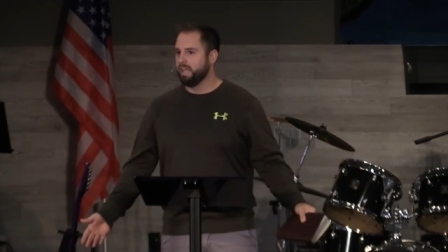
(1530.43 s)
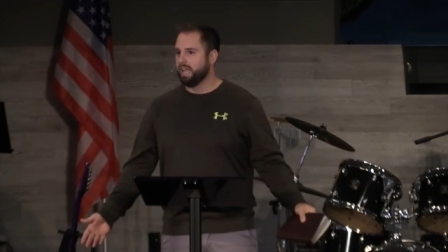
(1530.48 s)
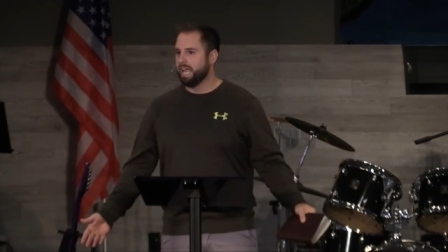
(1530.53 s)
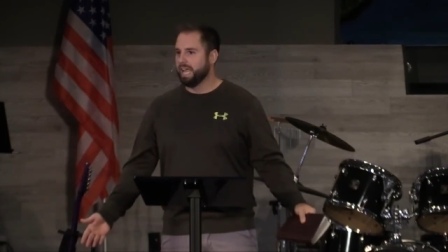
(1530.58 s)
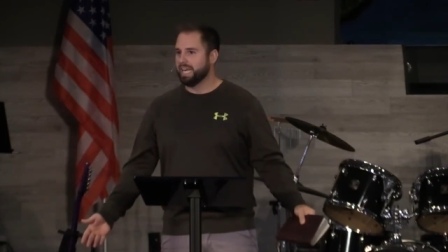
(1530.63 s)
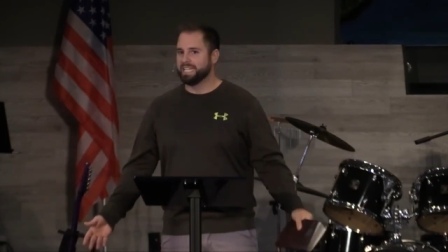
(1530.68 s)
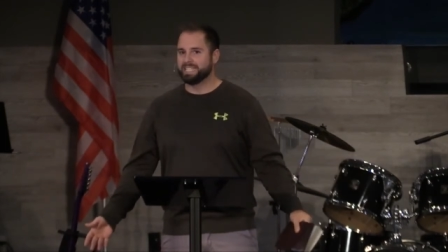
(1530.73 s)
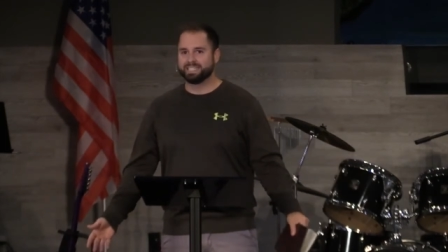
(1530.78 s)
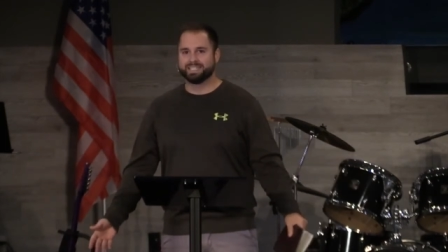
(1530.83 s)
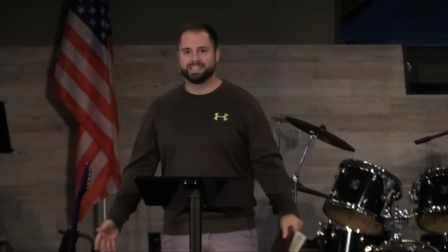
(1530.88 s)

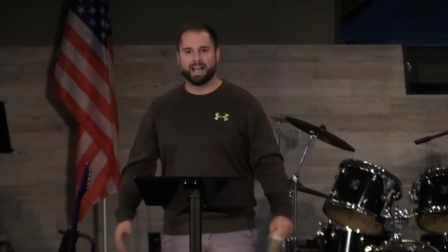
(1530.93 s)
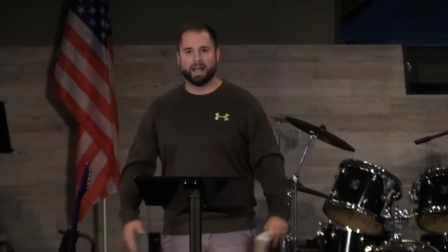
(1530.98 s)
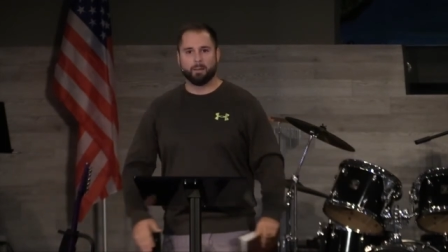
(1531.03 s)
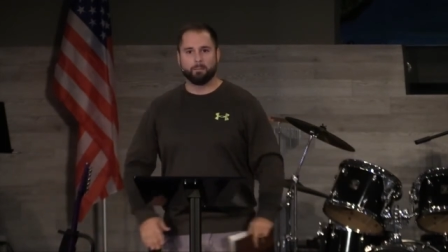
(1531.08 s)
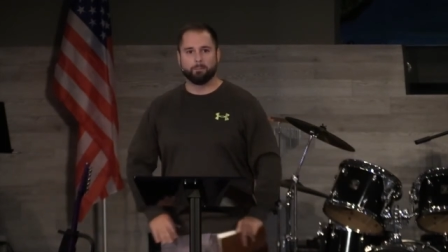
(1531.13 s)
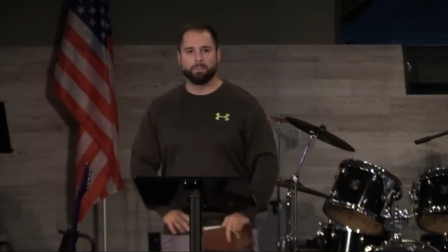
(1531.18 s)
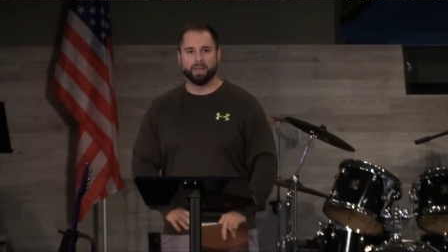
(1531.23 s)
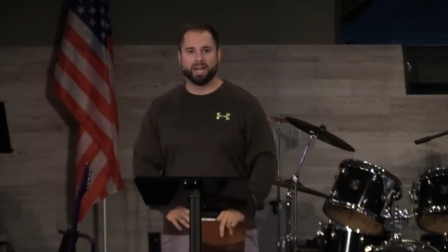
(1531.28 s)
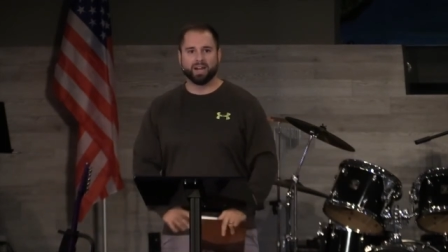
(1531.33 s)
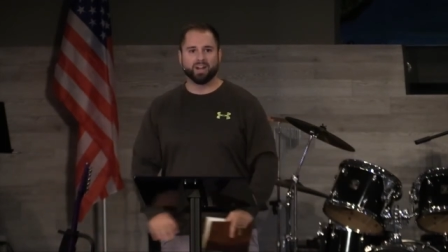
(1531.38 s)
and he's
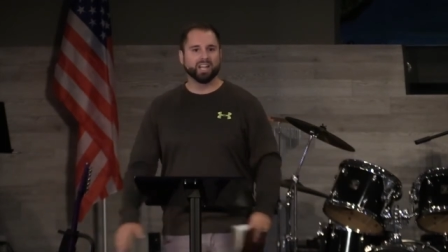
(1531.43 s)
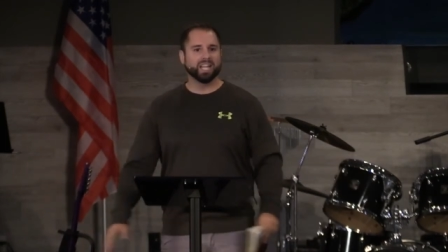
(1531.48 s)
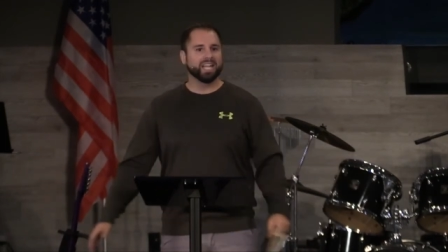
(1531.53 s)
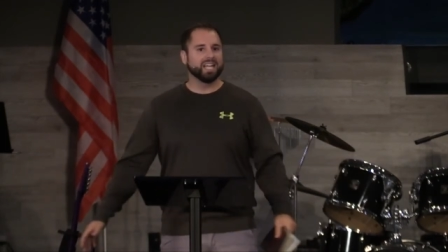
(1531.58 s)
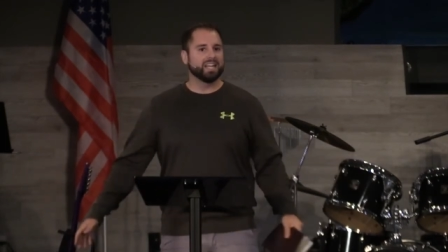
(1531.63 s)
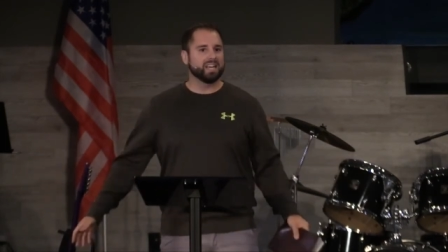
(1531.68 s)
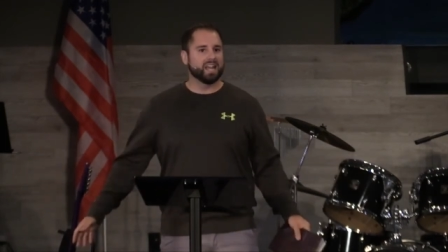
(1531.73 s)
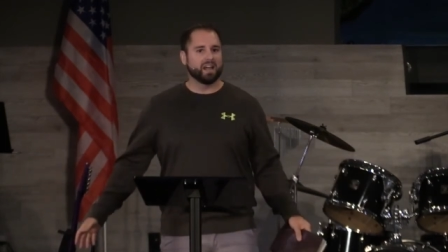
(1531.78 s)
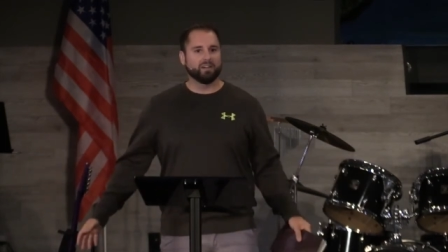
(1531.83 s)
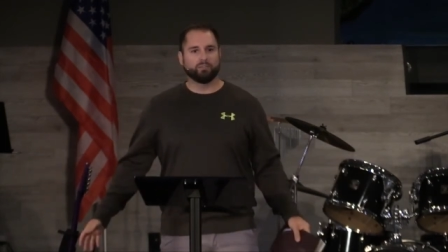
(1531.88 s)
got
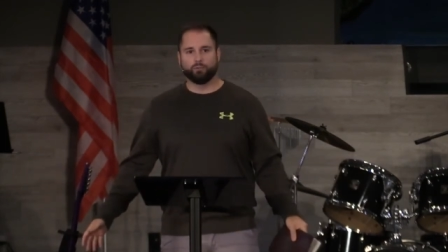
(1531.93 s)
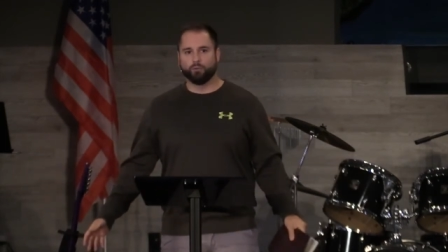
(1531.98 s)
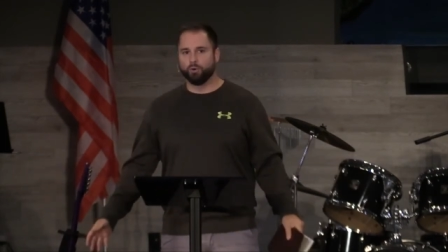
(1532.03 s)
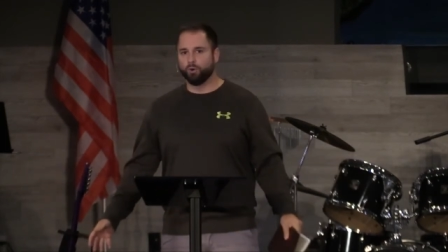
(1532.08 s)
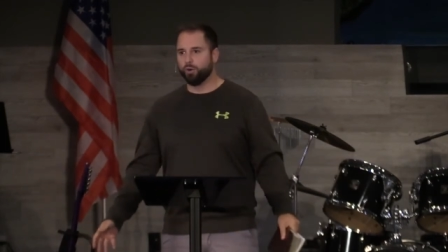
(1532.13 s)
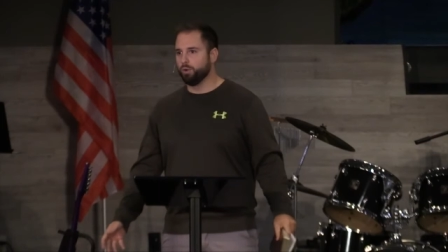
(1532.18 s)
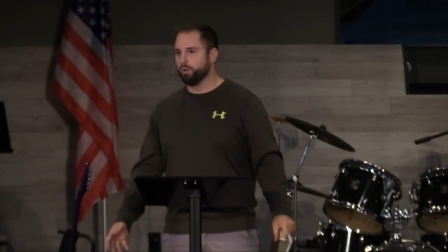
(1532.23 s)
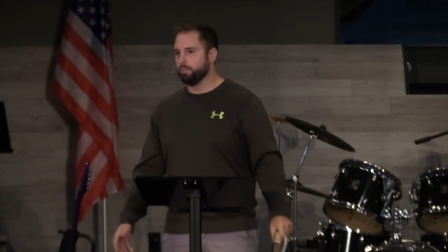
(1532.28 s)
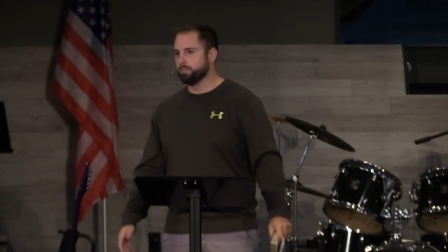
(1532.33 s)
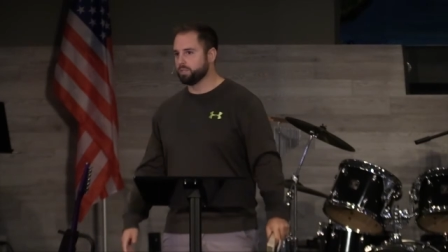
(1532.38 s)
barely enough
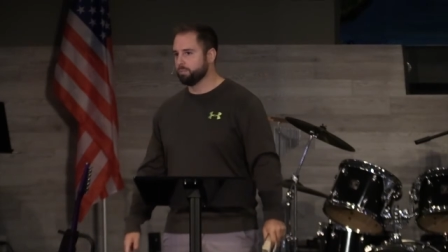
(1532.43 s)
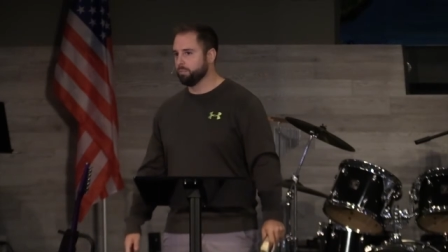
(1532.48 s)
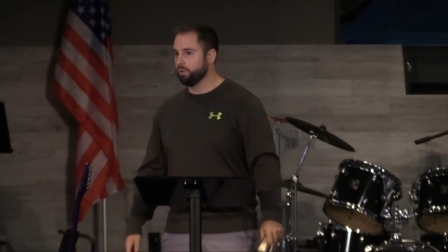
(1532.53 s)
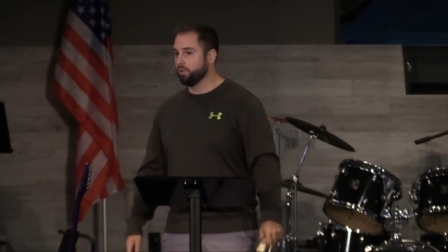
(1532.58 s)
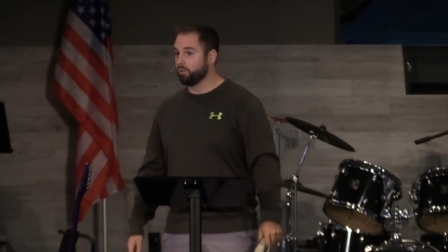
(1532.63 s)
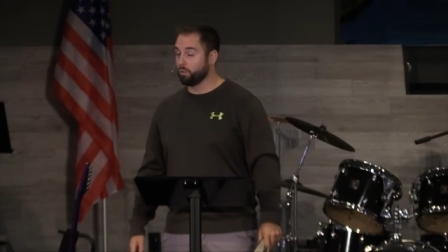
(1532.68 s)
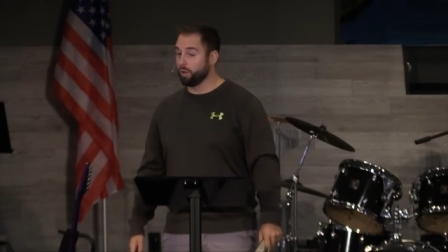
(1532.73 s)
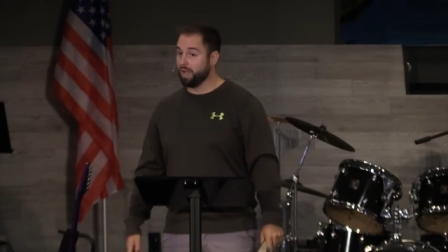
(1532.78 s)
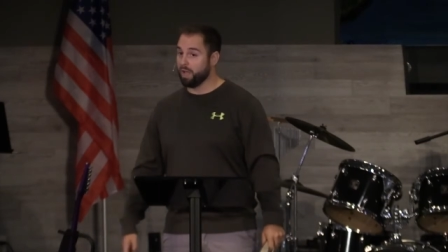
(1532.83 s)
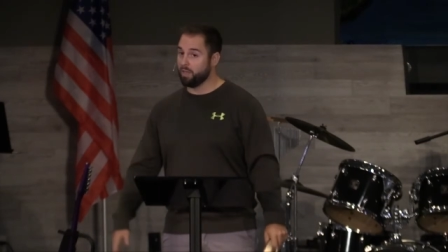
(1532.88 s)
room to
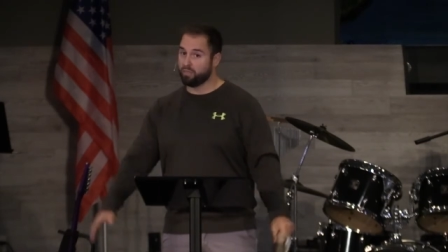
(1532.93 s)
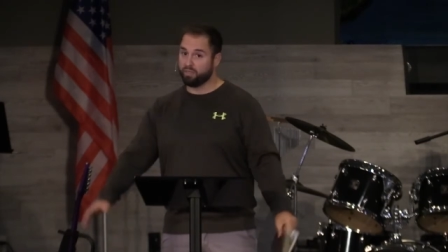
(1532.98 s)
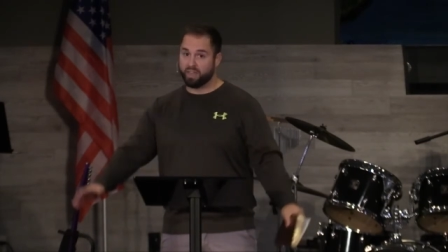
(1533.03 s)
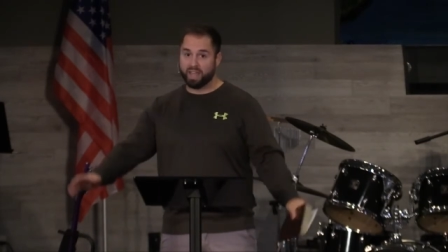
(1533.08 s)
move around.